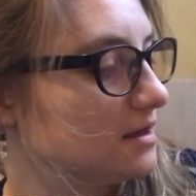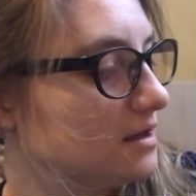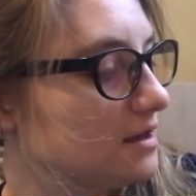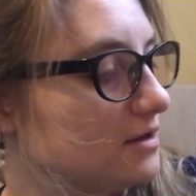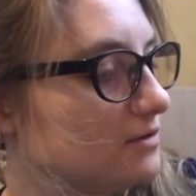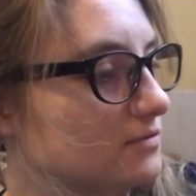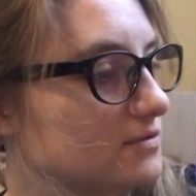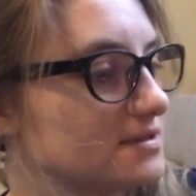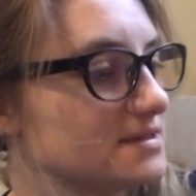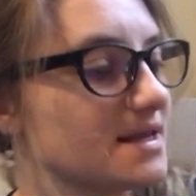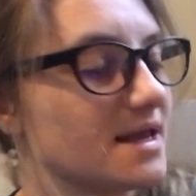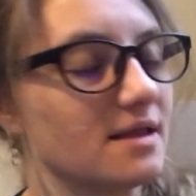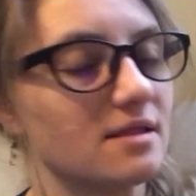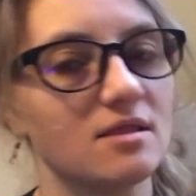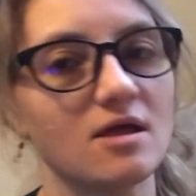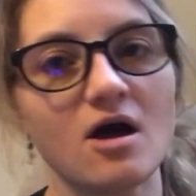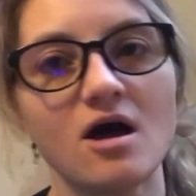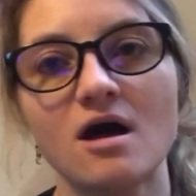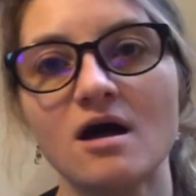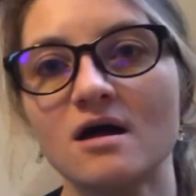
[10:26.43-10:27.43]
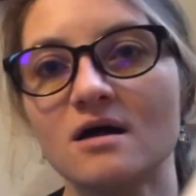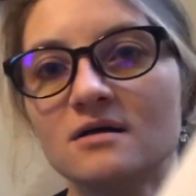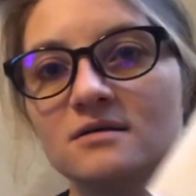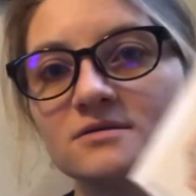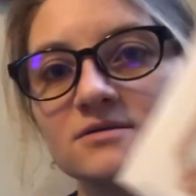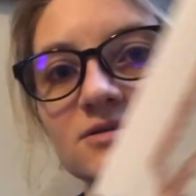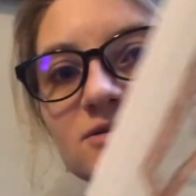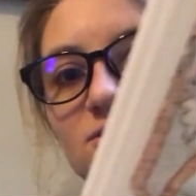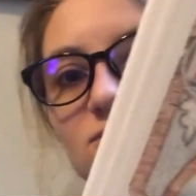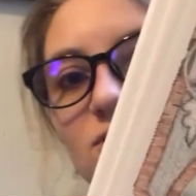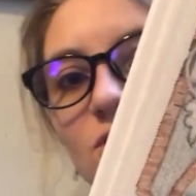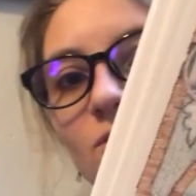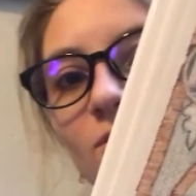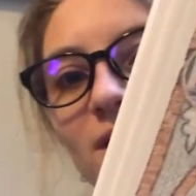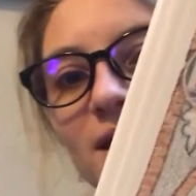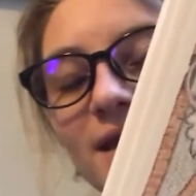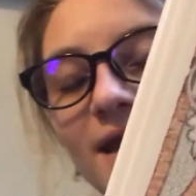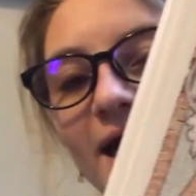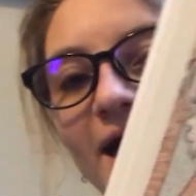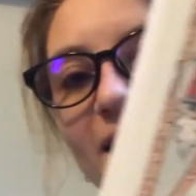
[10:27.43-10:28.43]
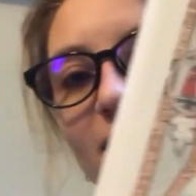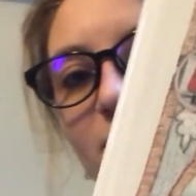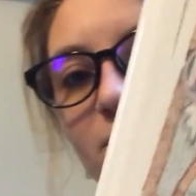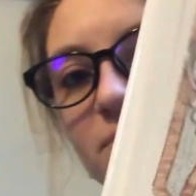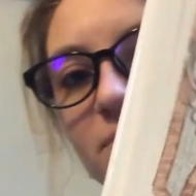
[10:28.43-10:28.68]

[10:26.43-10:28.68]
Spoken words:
It was a long, snowy nap.